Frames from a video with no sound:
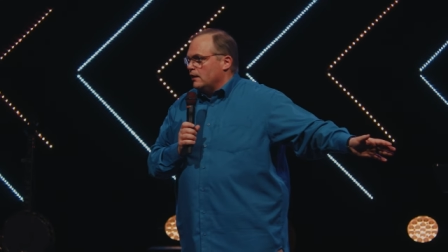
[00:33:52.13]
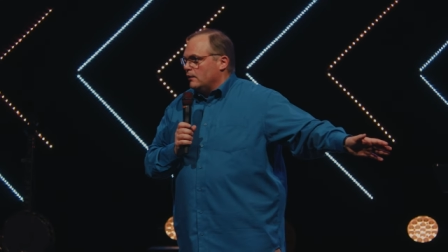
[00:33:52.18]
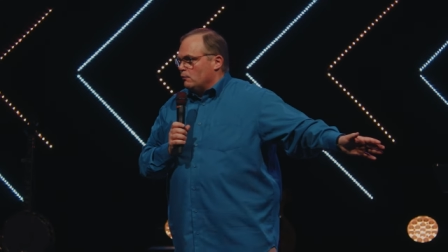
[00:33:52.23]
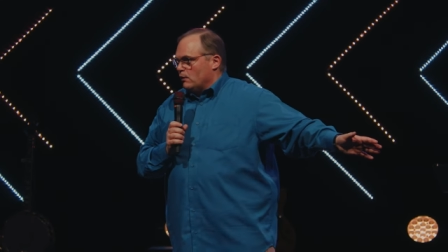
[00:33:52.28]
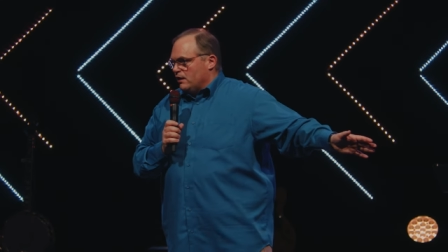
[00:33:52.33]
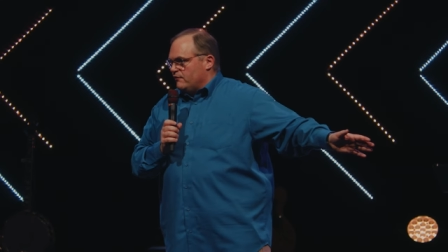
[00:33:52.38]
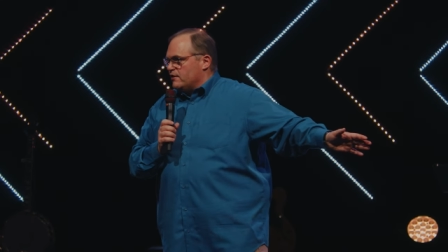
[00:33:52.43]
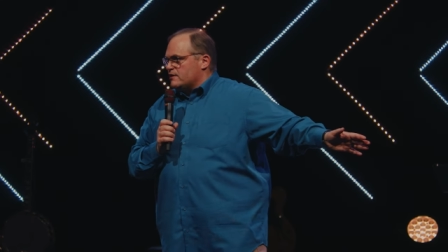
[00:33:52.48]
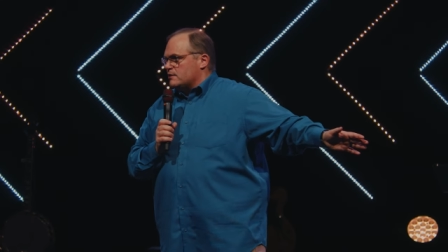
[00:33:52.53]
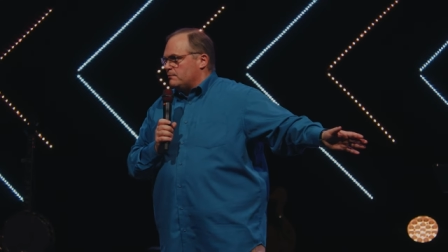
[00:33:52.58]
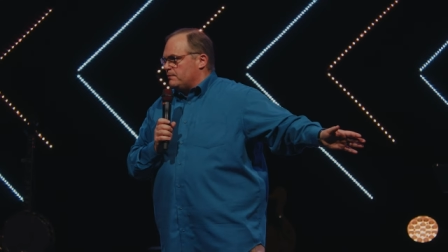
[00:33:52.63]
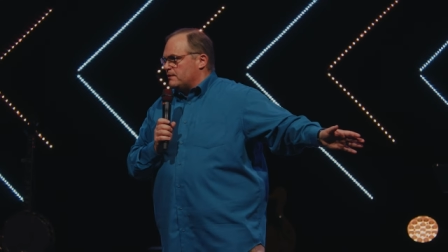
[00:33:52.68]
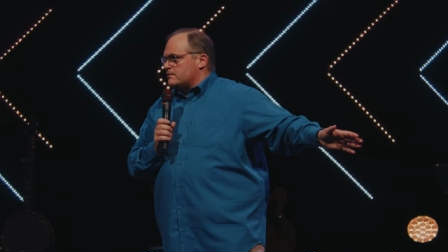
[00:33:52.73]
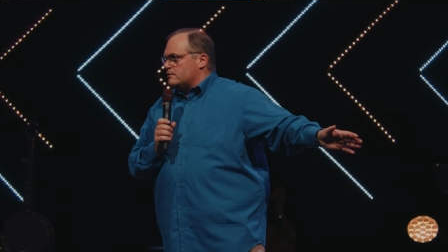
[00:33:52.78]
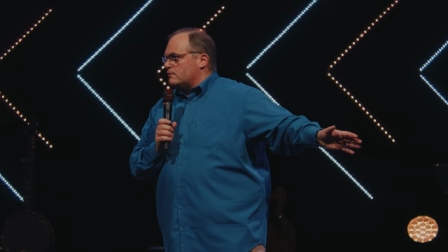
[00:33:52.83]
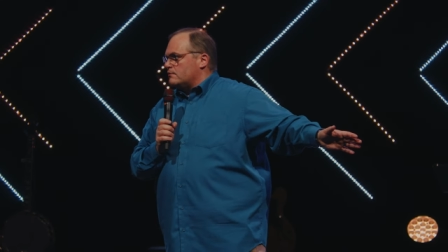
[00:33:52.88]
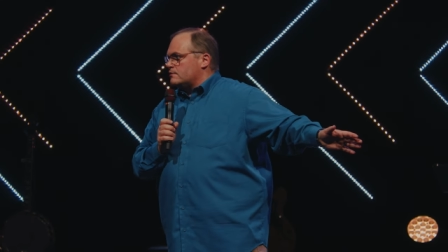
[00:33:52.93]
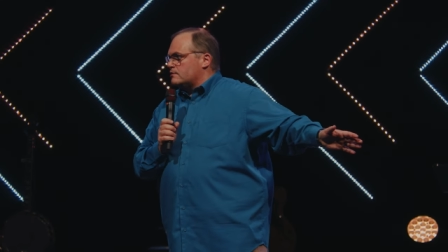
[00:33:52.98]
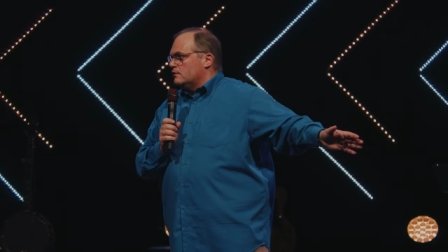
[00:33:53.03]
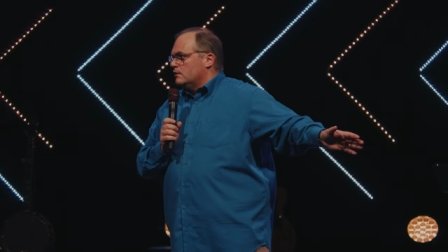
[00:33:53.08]
in one of his
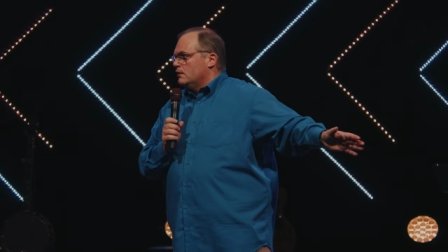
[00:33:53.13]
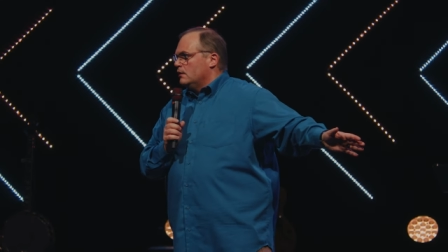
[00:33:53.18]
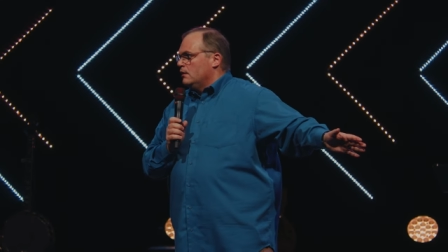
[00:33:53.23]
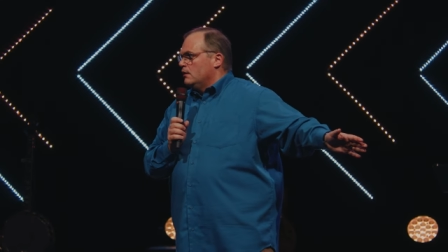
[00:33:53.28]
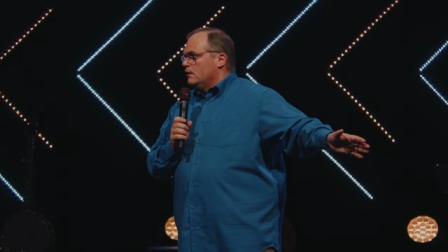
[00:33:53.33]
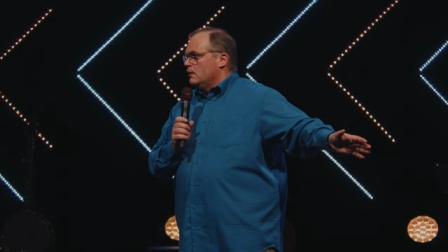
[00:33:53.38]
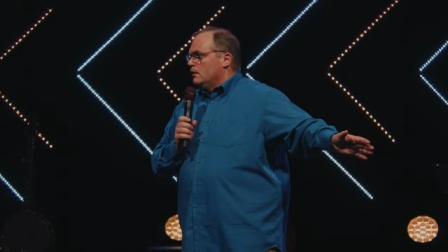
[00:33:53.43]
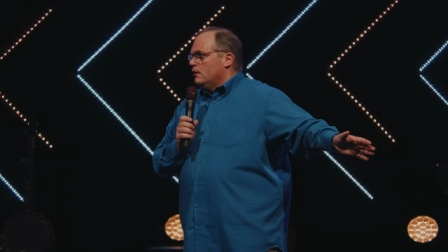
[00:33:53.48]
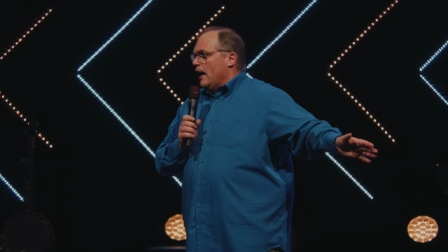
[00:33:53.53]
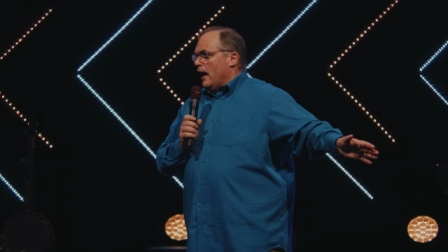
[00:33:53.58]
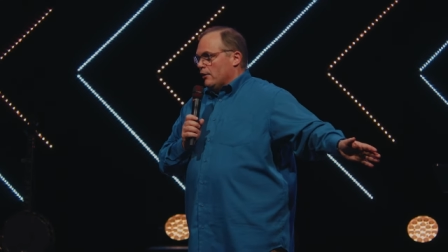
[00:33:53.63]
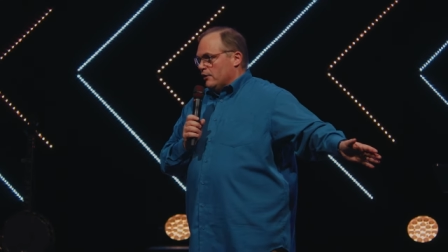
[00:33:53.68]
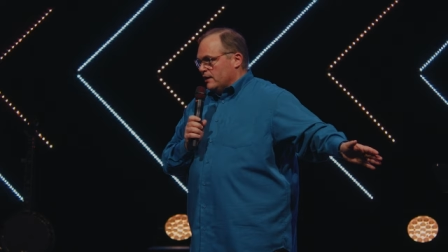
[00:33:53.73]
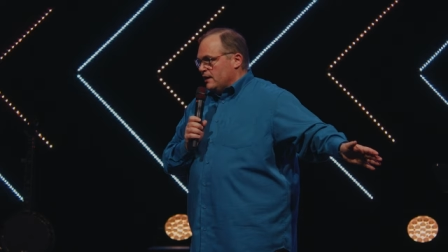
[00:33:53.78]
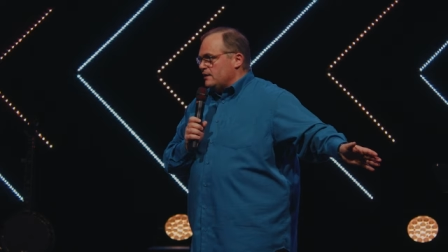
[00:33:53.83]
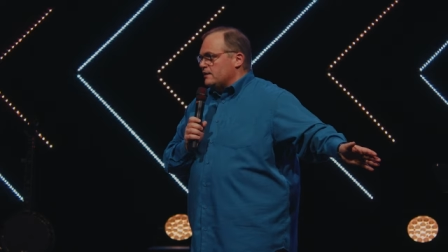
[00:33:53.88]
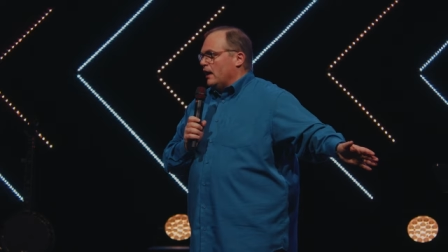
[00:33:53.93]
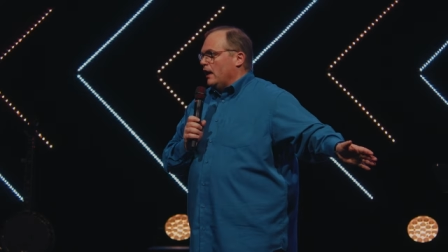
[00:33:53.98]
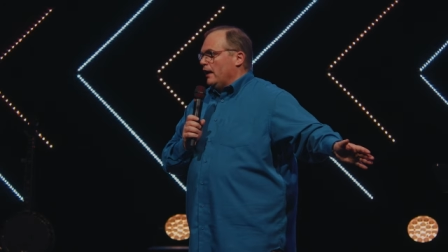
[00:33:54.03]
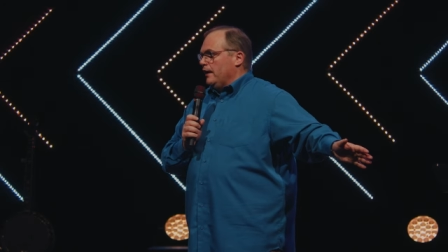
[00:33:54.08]
epistles. How did
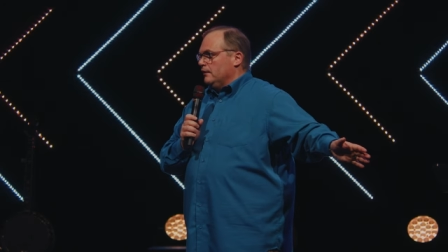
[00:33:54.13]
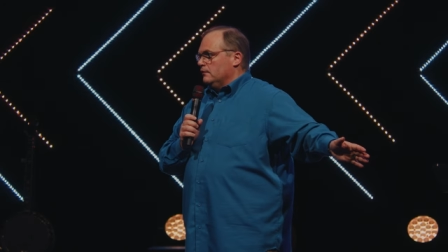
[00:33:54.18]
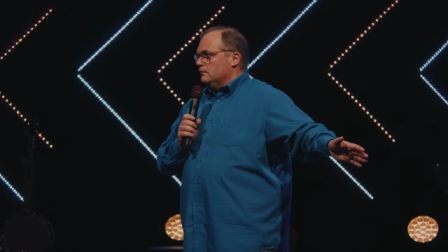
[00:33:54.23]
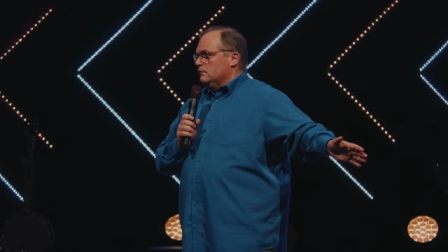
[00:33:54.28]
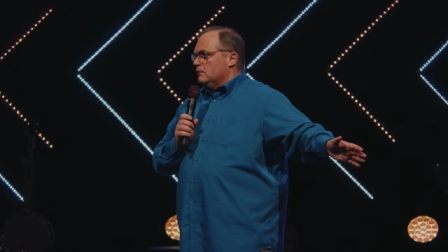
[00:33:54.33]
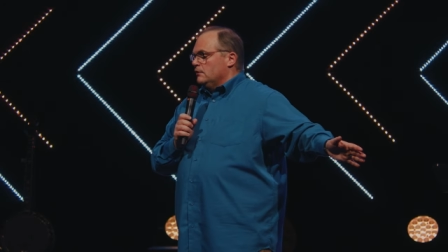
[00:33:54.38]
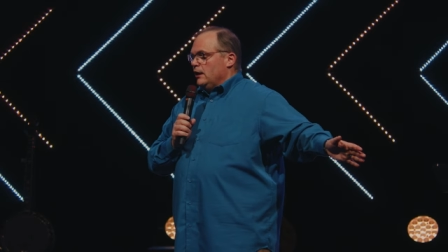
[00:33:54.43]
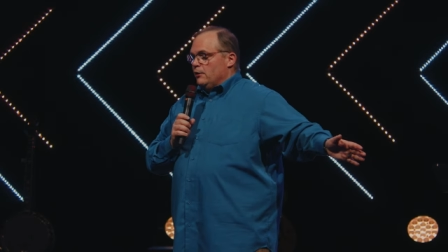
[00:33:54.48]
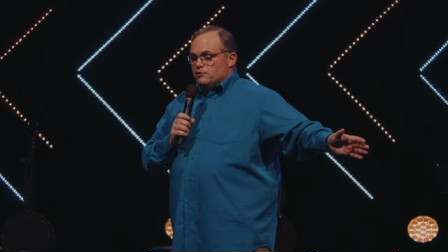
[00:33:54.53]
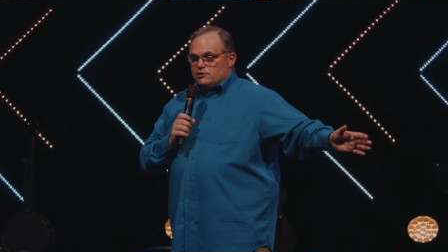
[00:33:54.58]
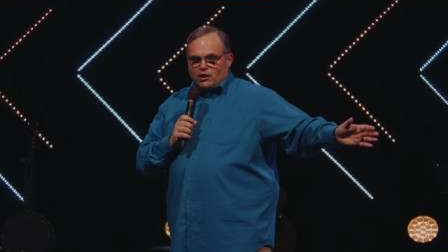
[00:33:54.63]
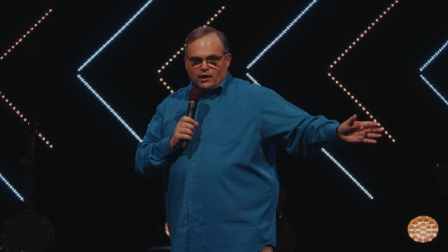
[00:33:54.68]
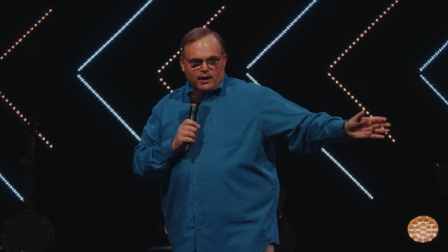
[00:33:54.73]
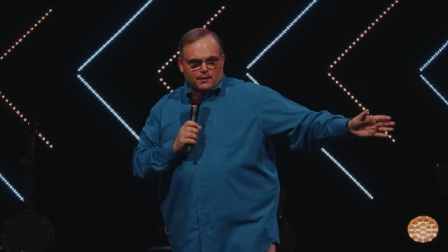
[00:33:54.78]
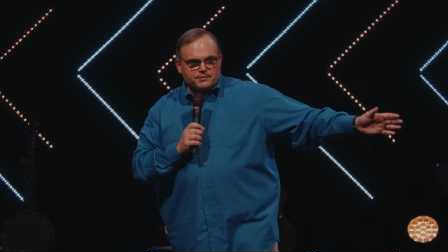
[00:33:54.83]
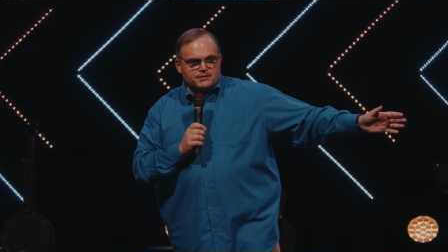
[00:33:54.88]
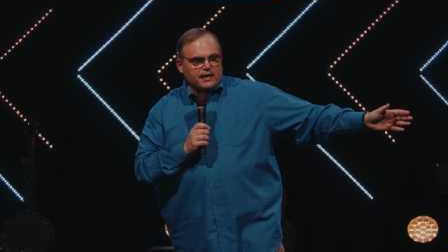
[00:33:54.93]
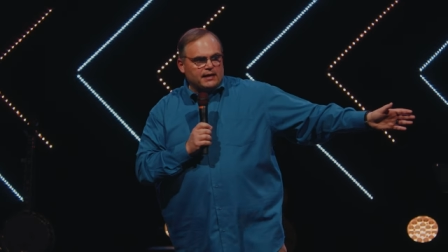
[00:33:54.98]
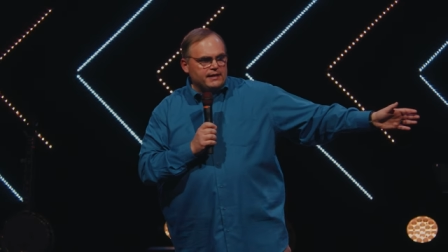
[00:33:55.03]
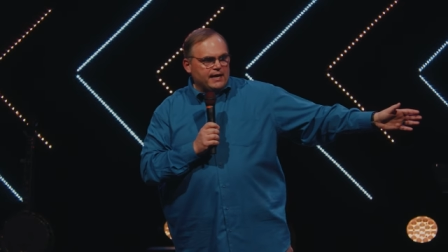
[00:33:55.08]
he die? He was hung upside